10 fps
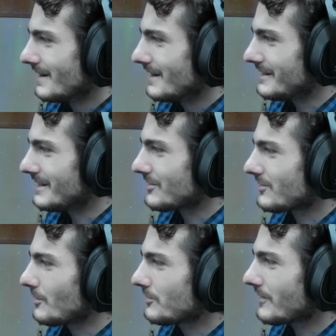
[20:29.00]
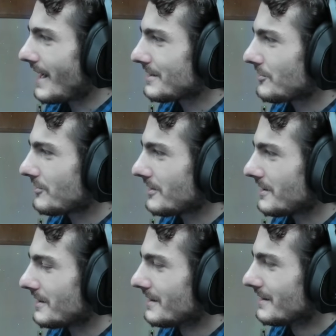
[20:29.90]
It, it's so sad to
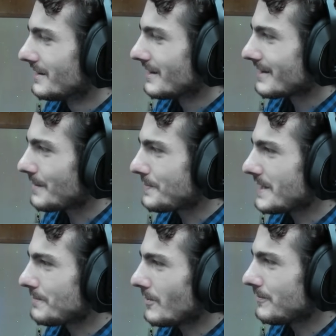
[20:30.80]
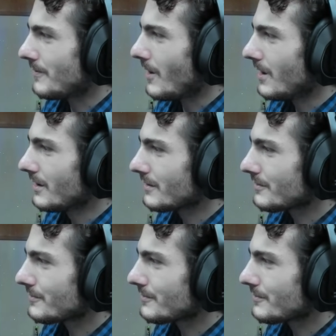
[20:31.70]
see that people fall